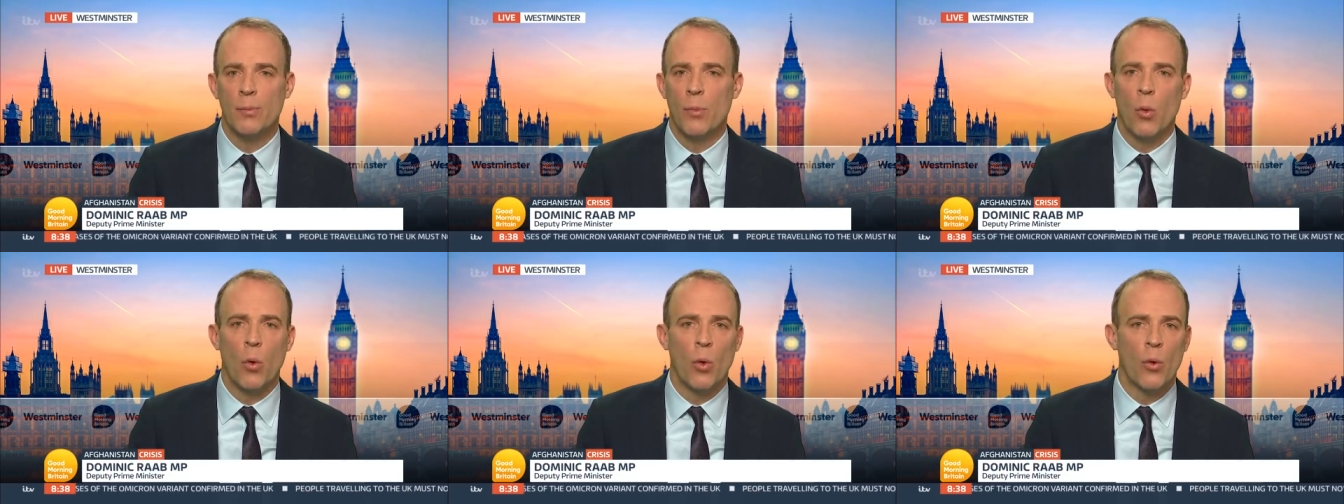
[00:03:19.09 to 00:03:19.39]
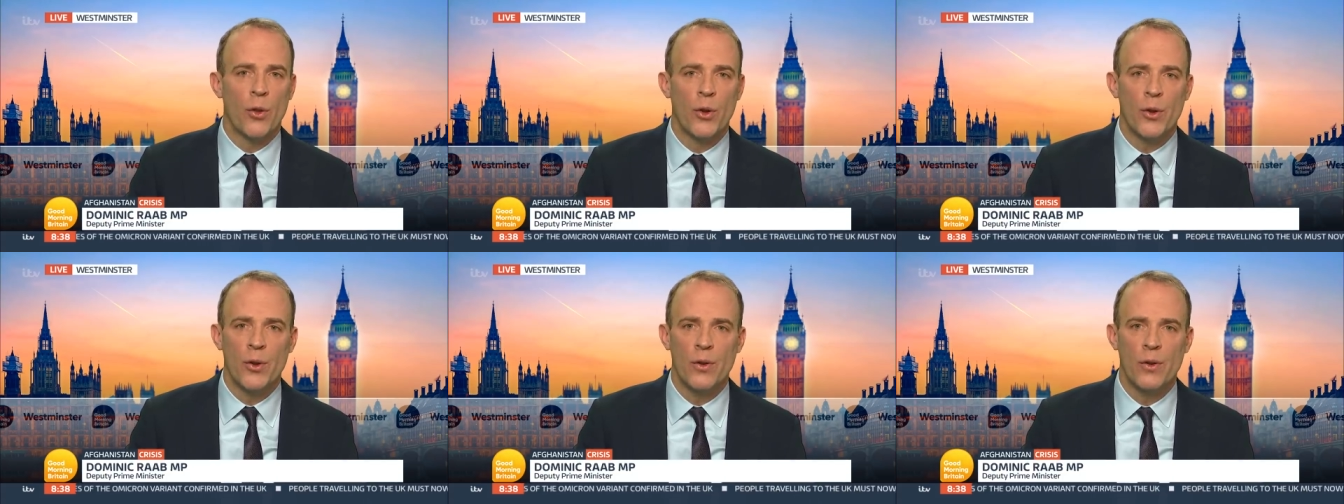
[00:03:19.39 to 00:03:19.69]

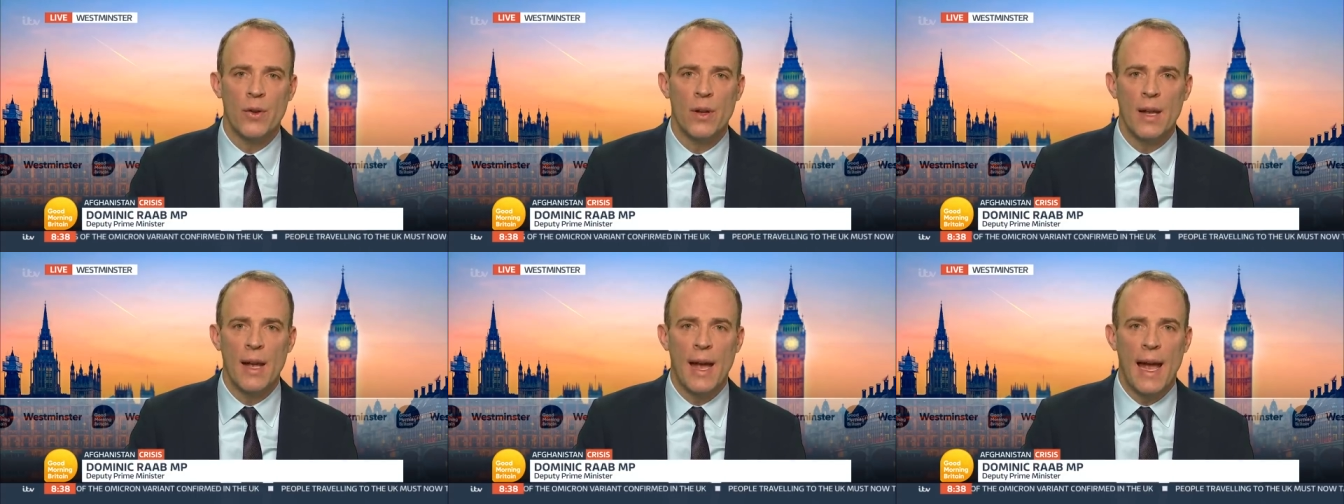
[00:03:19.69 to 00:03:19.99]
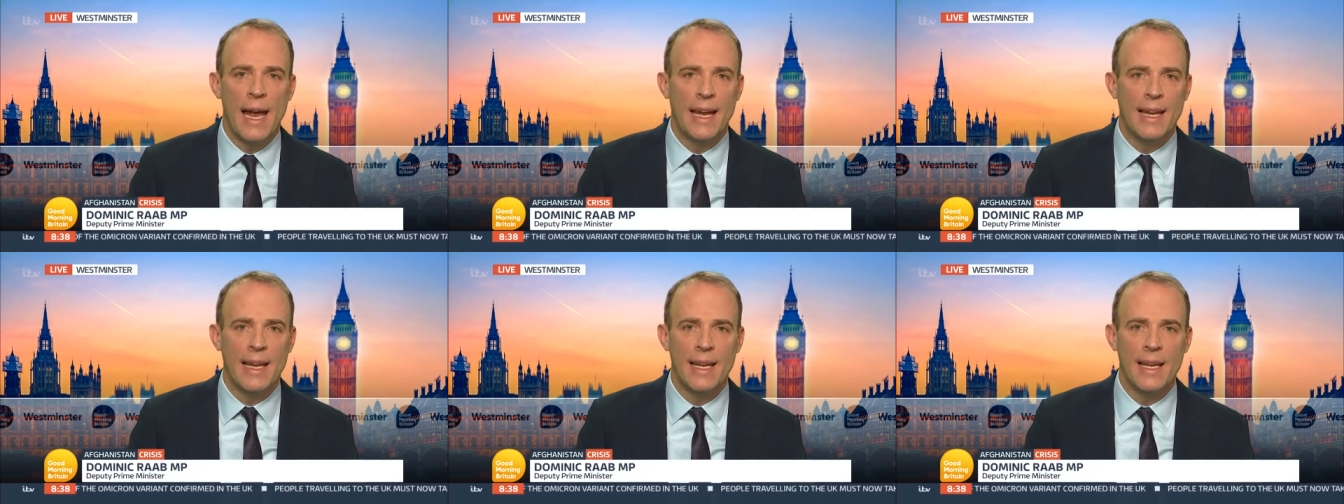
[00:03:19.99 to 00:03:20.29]
more than
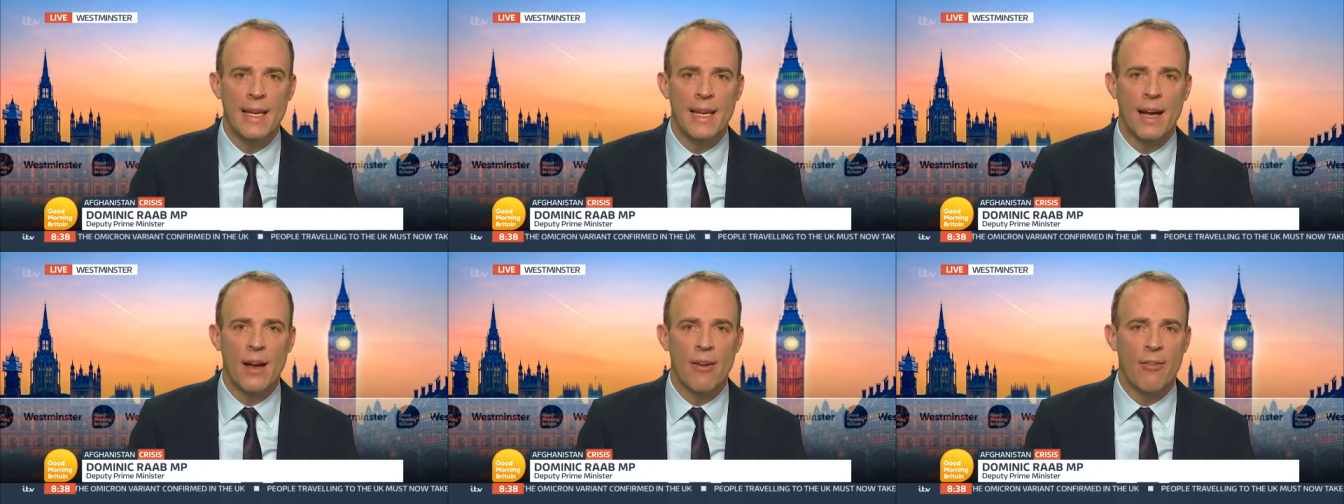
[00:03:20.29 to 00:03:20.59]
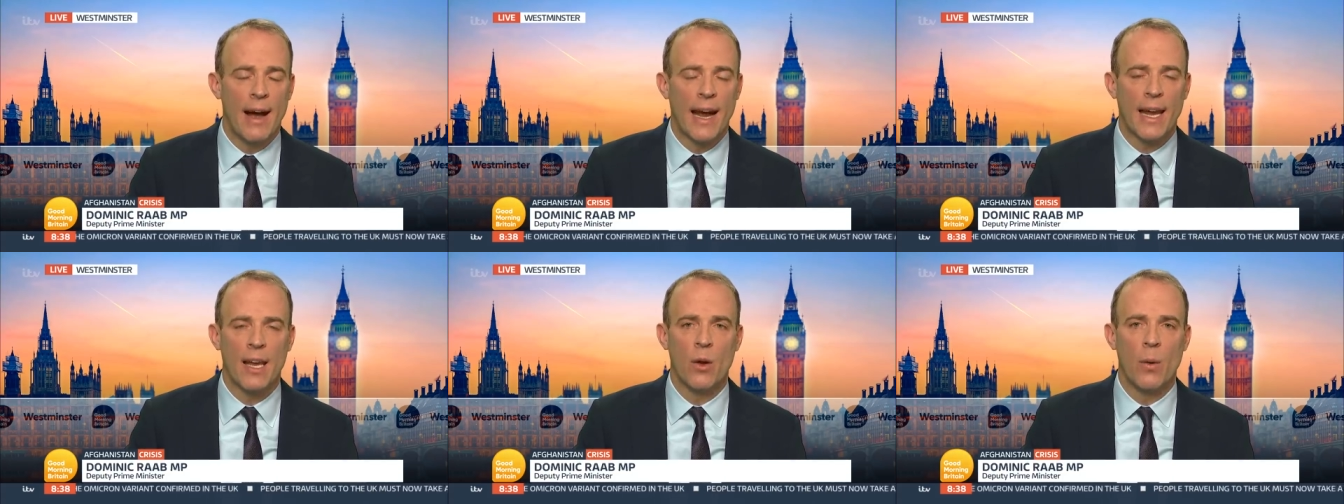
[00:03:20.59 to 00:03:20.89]
any
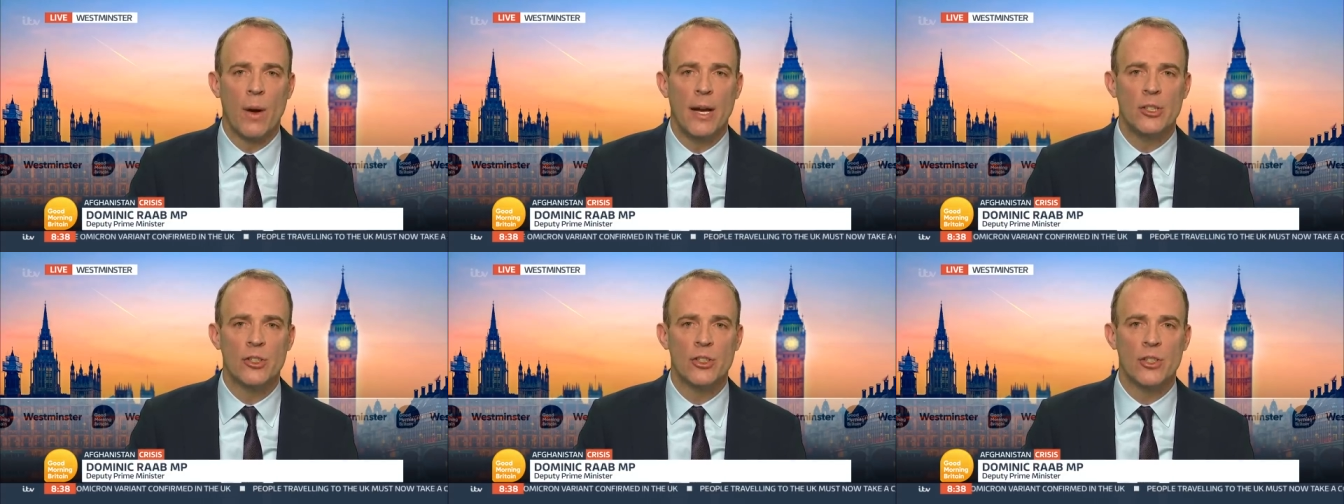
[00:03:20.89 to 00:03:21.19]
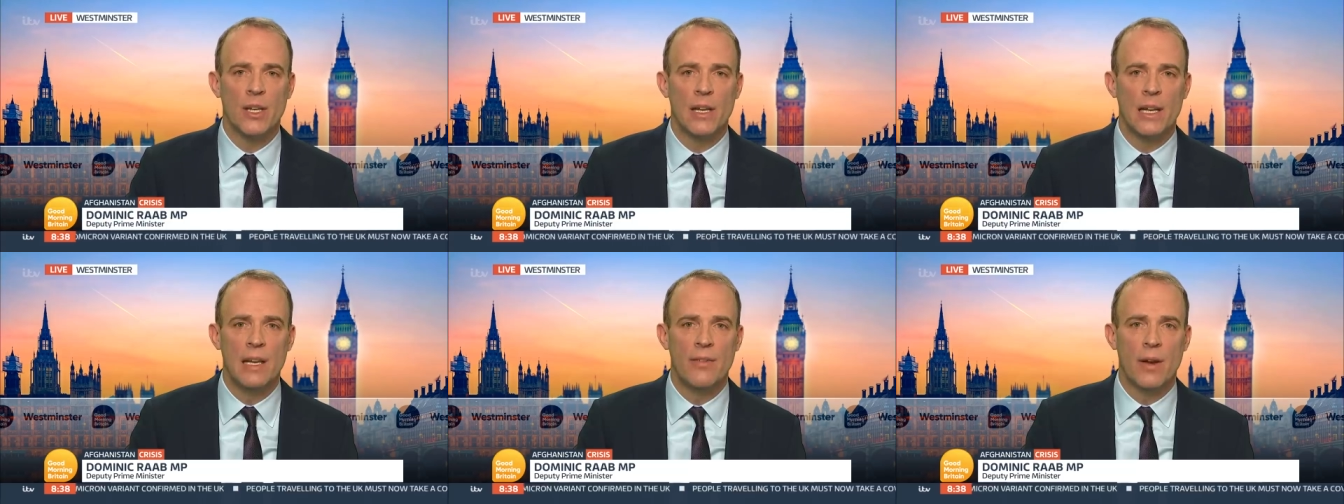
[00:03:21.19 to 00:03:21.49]

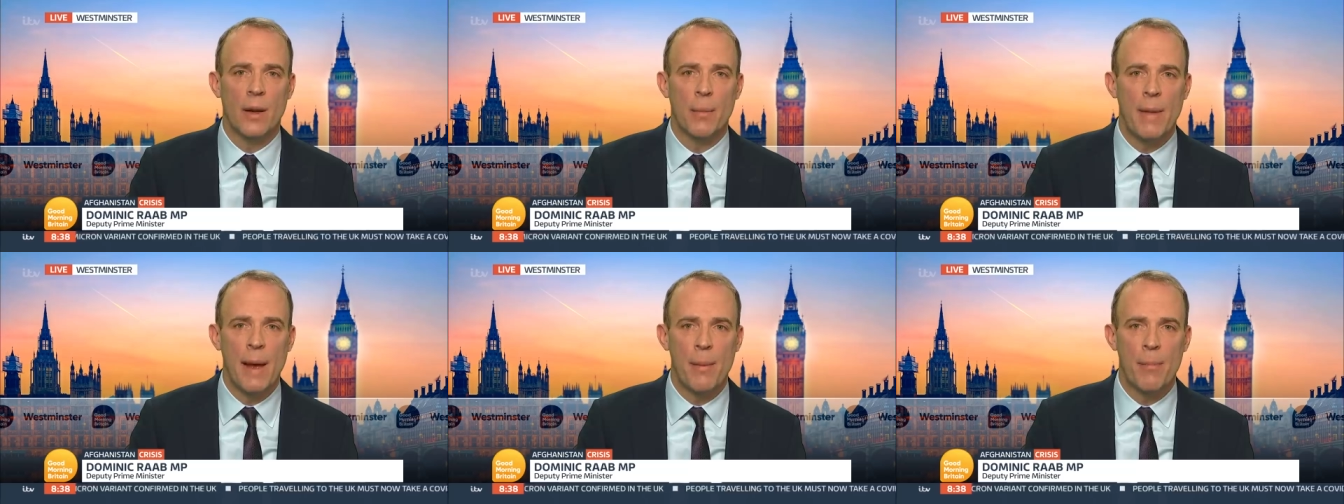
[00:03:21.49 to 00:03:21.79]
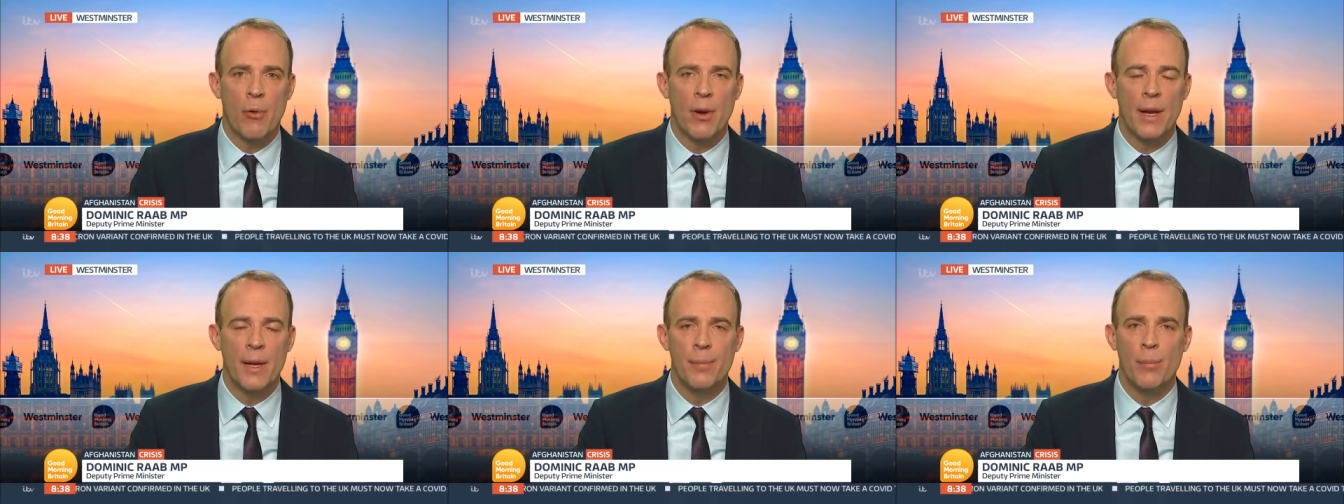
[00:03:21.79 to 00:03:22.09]
evacuation in living
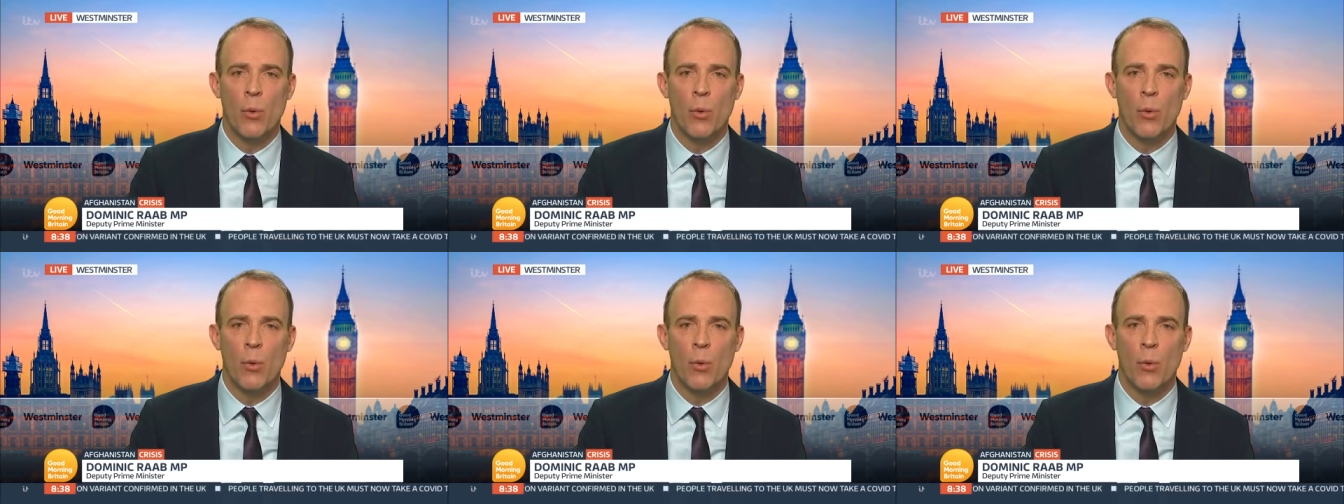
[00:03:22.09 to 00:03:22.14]
memory,